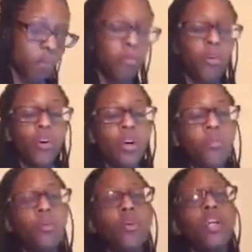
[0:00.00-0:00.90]
more
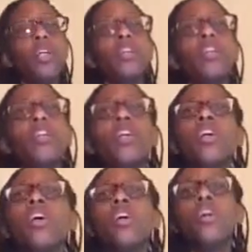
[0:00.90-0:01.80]
and more
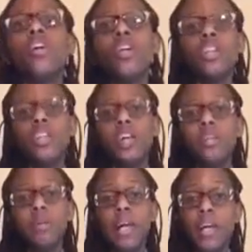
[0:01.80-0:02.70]

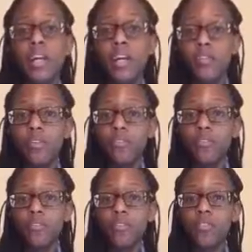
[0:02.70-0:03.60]
slaves began to
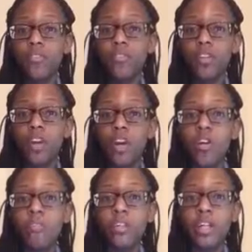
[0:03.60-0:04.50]

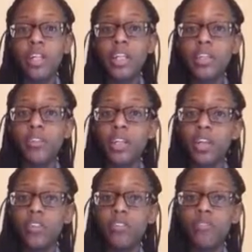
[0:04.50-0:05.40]
flee the
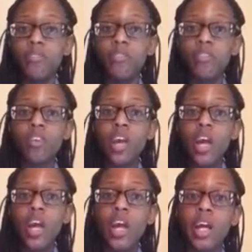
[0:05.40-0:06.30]
Union
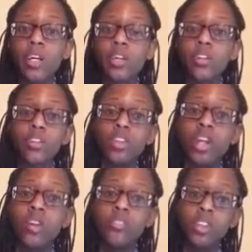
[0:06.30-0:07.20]
and
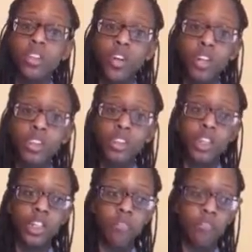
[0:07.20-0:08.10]
come across
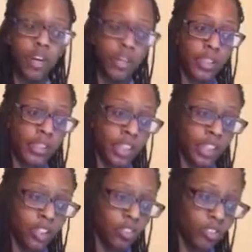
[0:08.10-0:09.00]
into the
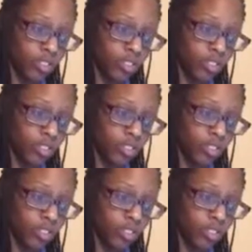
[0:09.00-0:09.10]
Confederacy.